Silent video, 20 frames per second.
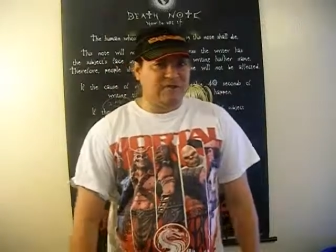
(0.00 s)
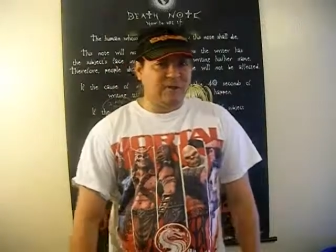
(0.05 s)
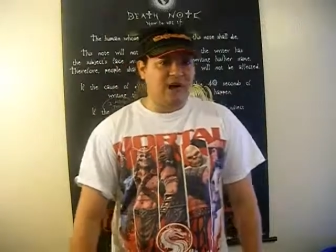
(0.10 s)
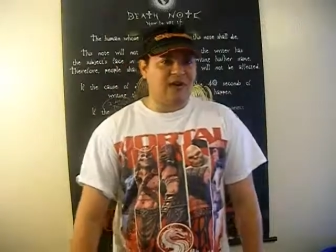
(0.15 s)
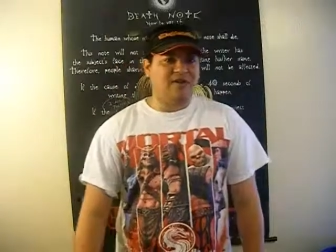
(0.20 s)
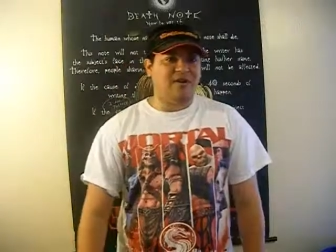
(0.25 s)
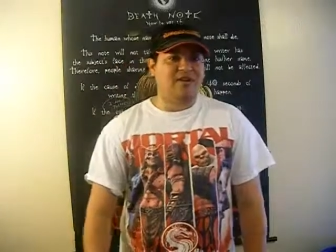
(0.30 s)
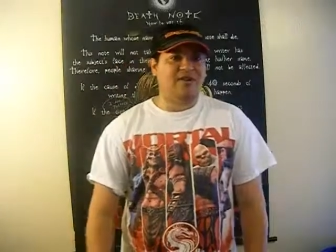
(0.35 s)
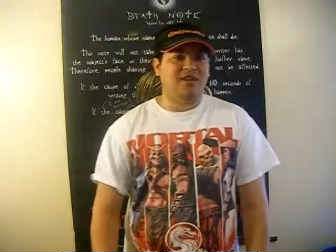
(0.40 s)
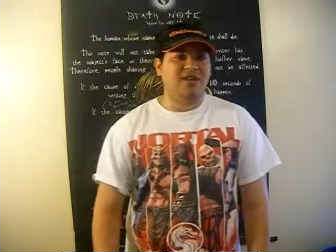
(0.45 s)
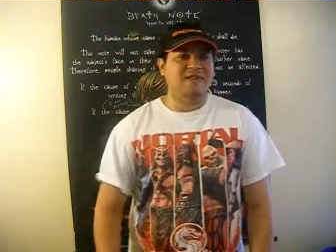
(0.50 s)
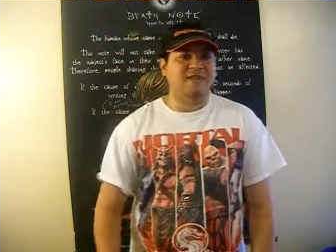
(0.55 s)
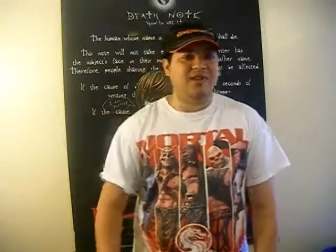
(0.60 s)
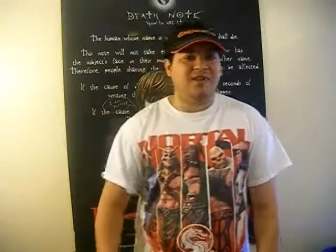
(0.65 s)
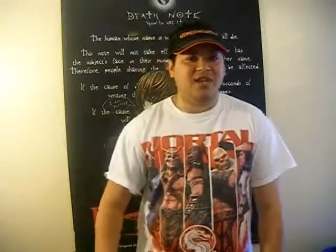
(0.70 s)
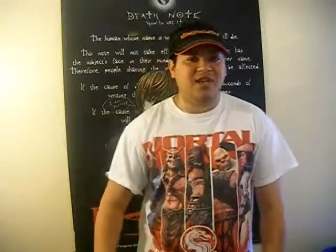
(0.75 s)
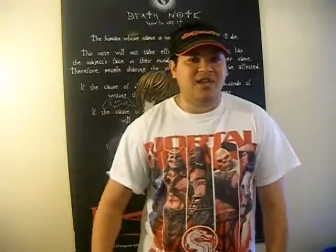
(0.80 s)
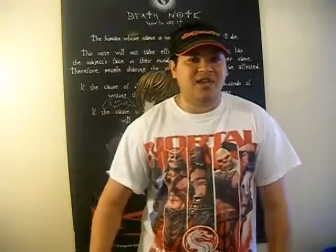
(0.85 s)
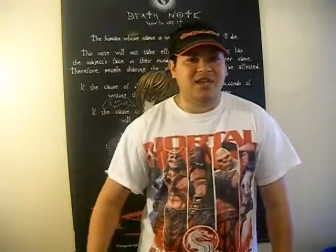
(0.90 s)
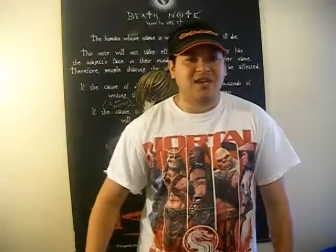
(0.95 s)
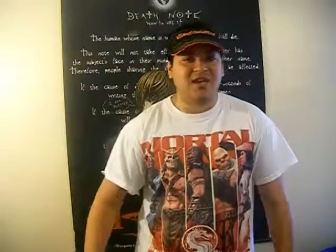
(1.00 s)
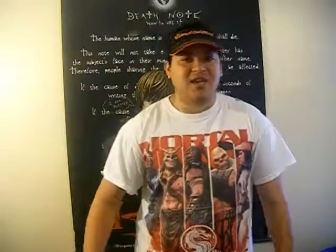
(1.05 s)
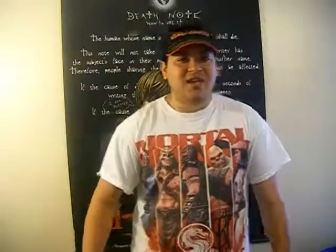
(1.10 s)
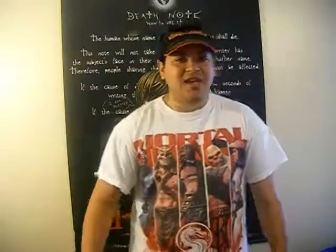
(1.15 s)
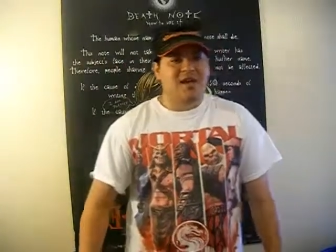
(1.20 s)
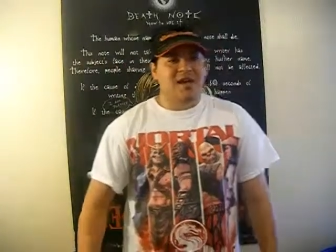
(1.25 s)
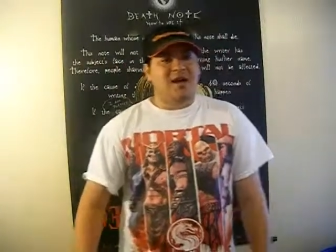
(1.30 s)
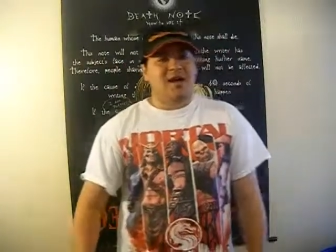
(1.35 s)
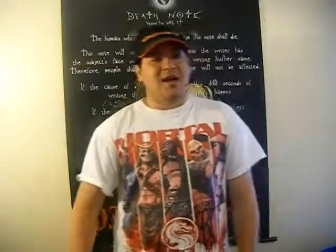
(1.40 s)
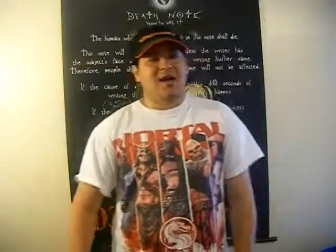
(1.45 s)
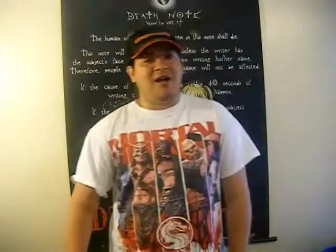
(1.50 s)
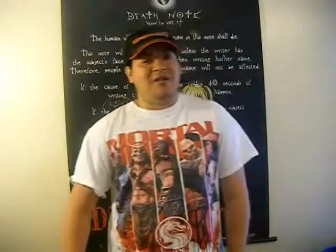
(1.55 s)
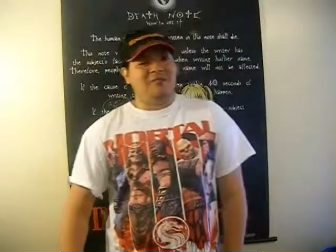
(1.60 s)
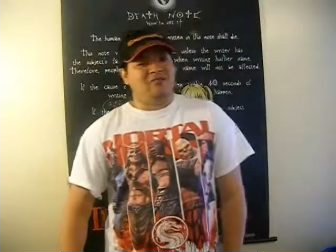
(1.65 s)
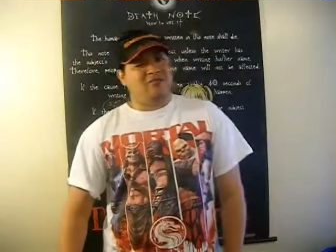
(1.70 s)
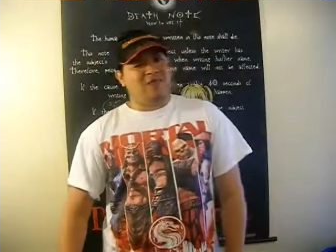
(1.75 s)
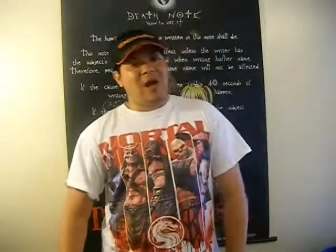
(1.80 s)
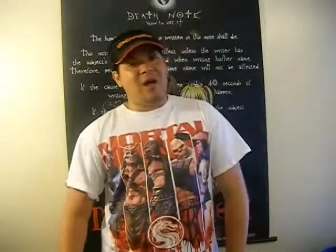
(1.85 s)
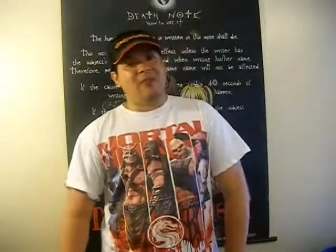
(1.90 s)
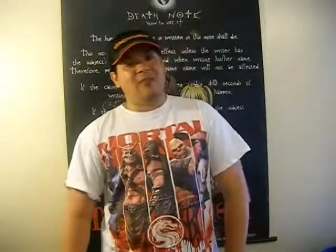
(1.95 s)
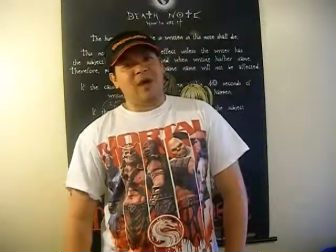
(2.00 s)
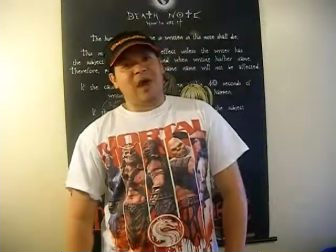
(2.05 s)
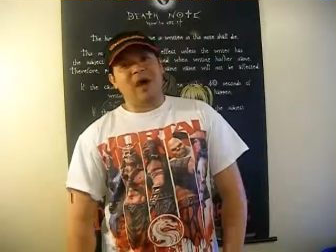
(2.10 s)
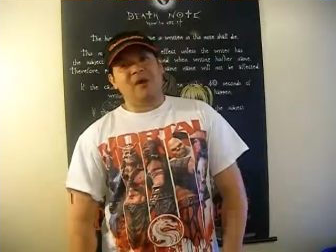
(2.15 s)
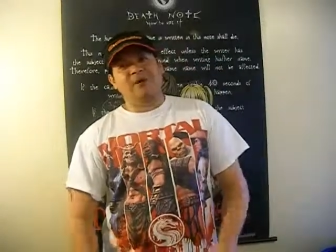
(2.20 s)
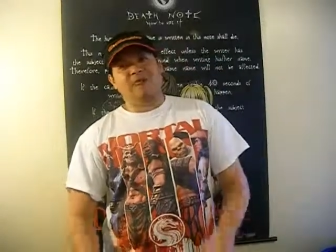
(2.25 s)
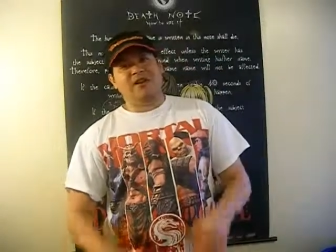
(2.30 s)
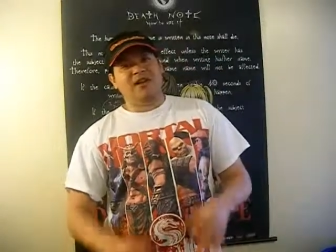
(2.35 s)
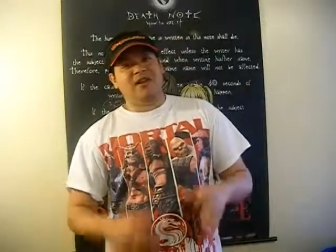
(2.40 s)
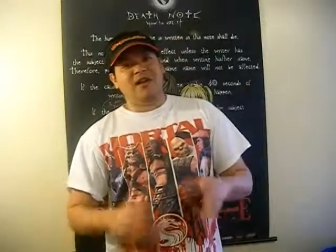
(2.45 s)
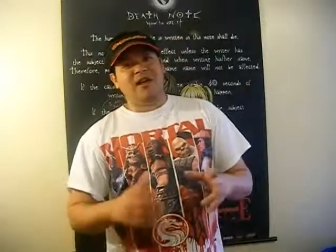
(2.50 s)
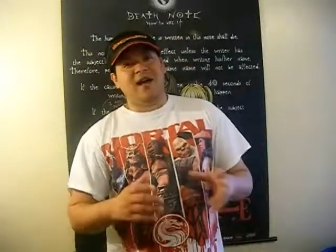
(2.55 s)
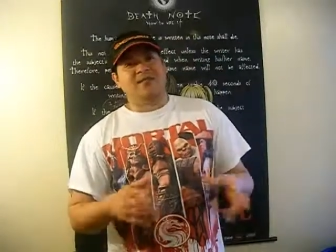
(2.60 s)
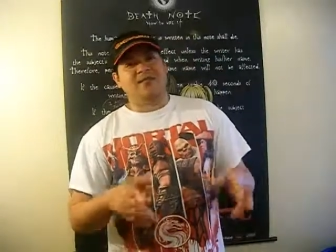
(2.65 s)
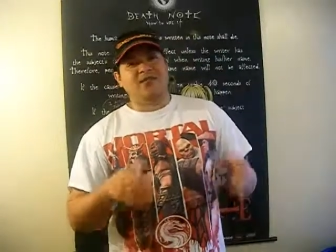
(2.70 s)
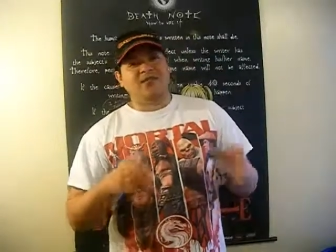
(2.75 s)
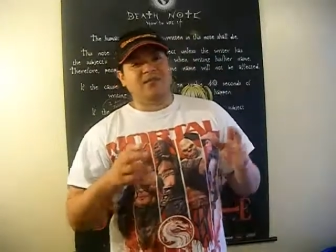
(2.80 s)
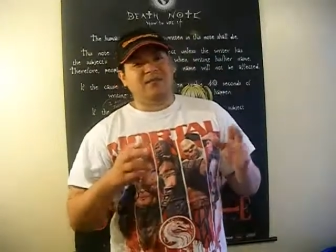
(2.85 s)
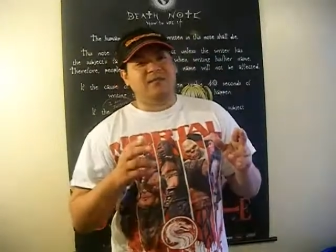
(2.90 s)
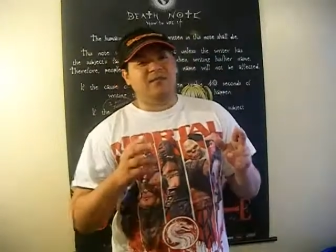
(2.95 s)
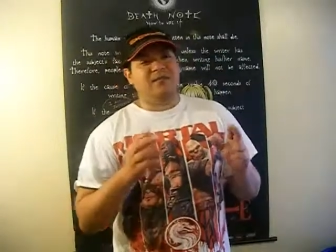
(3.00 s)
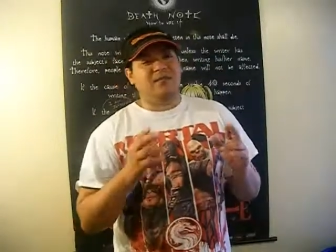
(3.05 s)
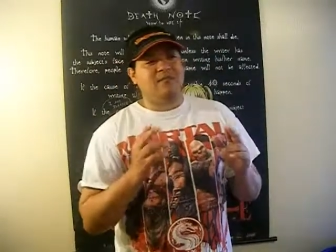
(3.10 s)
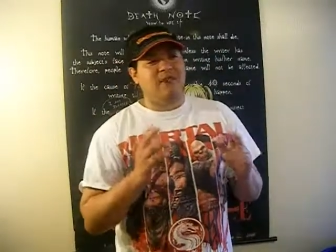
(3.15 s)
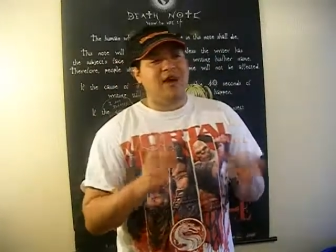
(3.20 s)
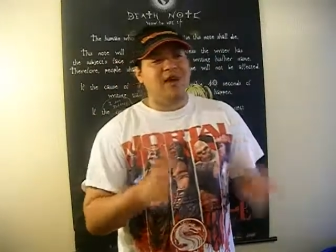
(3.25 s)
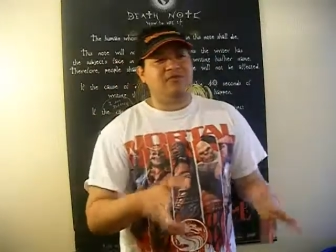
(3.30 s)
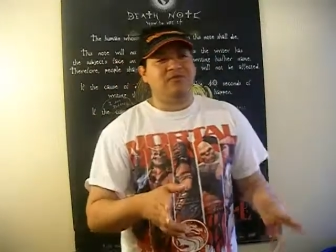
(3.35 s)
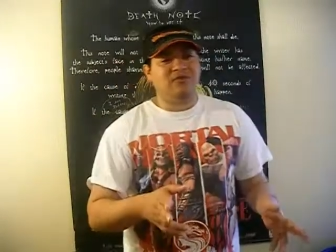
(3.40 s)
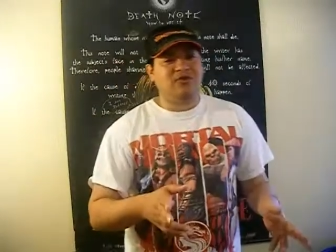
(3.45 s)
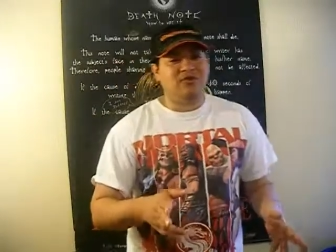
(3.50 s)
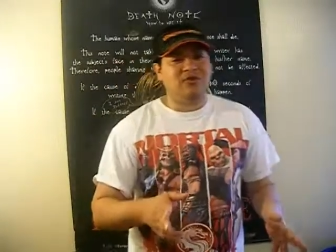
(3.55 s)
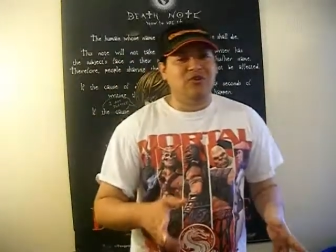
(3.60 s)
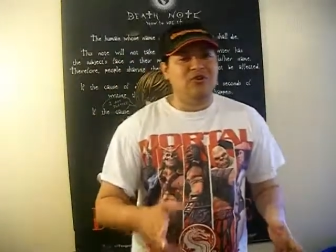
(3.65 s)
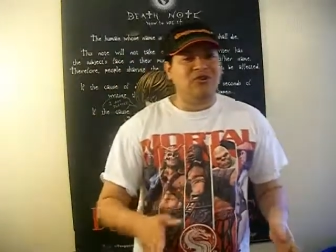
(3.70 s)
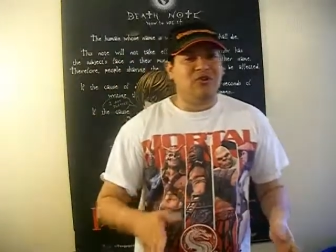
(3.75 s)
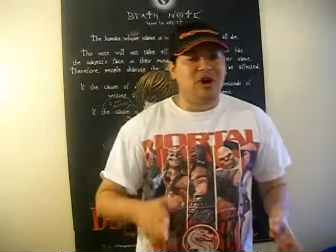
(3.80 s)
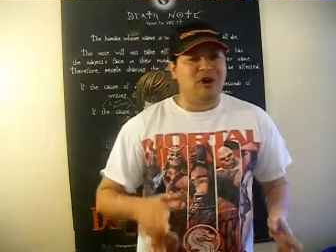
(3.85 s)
of Out on D V D. Um, I already got to see if the monsters.